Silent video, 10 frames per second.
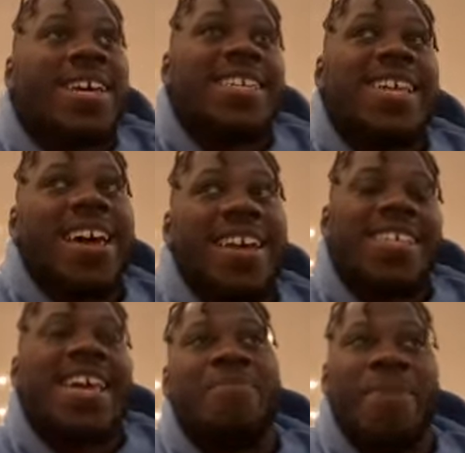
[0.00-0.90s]
Is
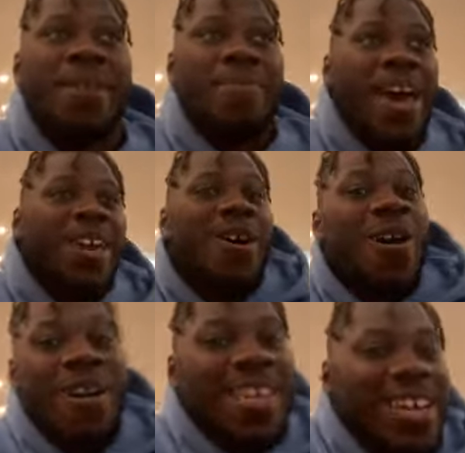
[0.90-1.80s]
that big
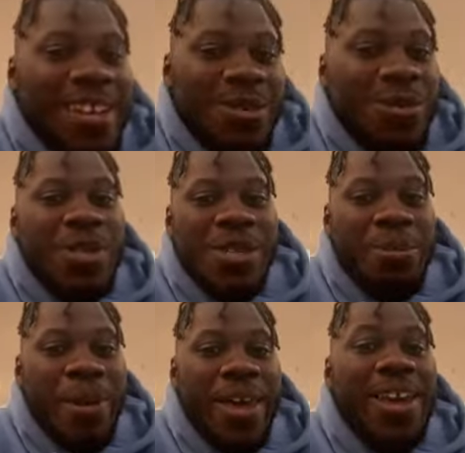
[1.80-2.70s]
backyard right there, because we used to
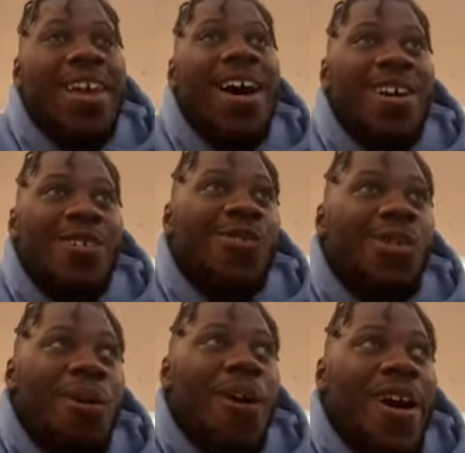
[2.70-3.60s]
play a lot of
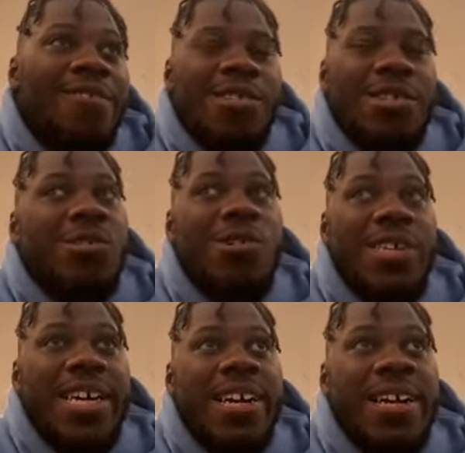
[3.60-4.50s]
football after school
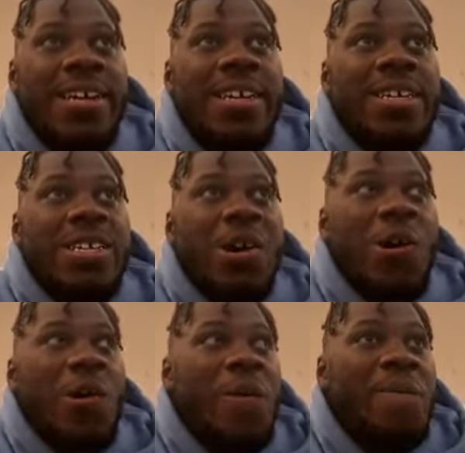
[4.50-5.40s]
there.
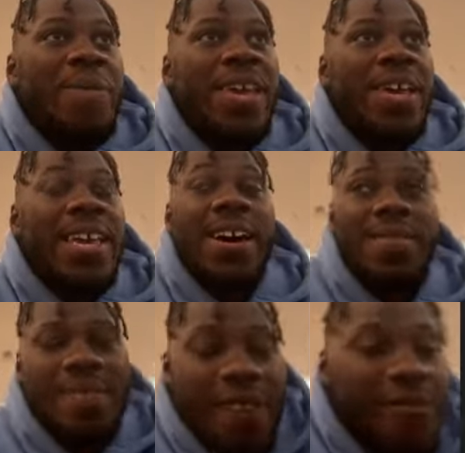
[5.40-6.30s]
So yeah,
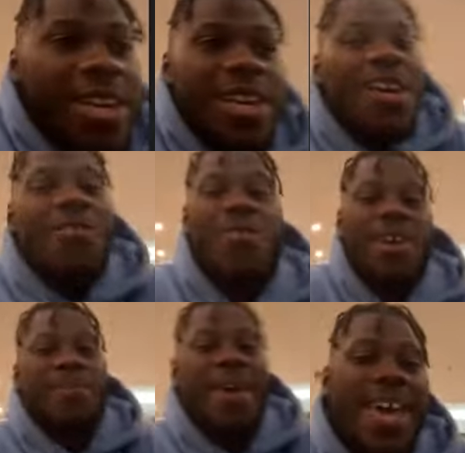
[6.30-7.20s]
I fell in love with
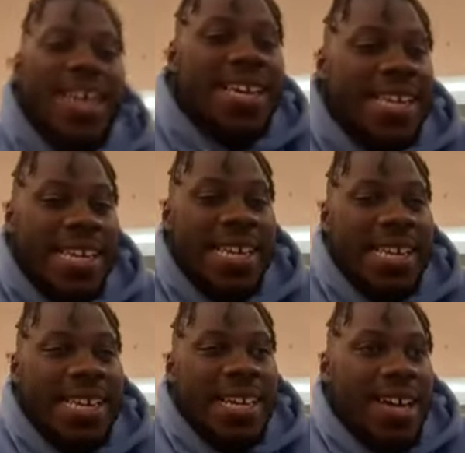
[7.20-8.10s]
it, man,
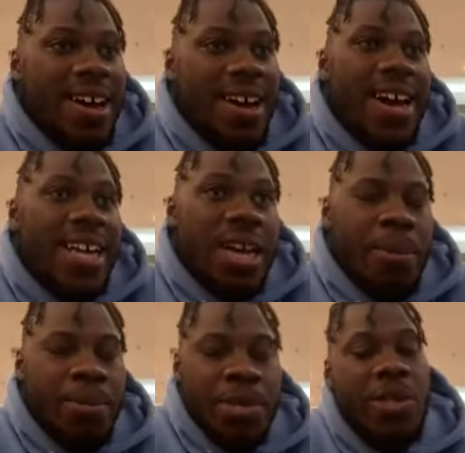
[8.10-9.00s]
and got the
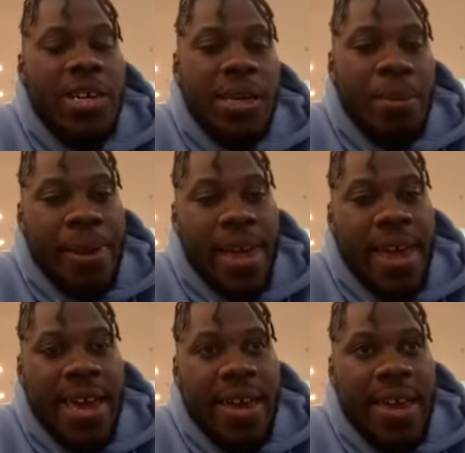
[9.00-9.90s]
opportunity to
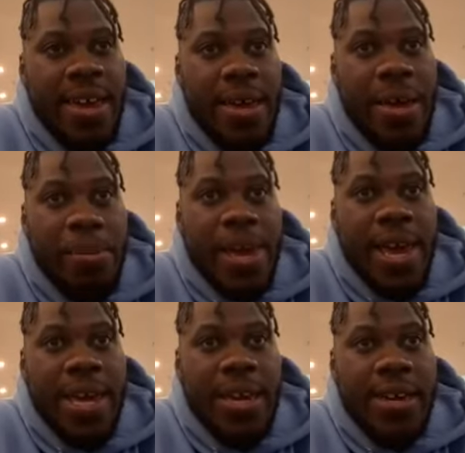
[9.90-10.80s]

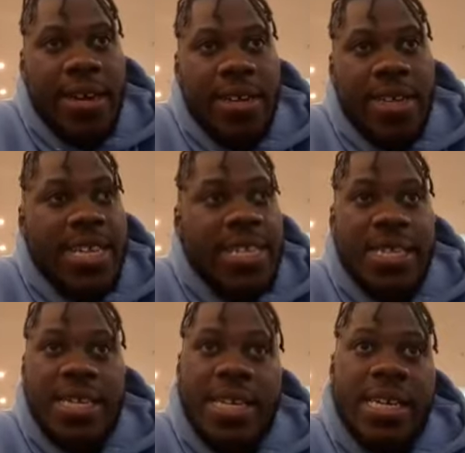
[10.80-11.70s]
play in the
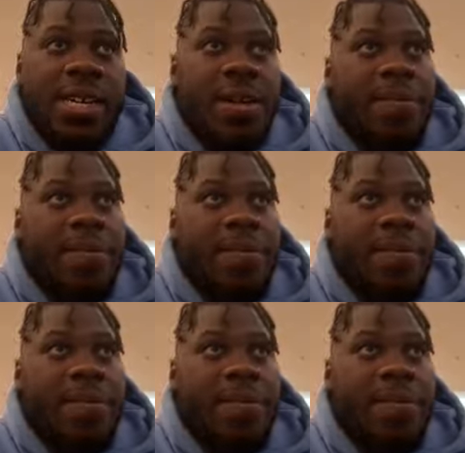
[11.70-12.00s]
SEC.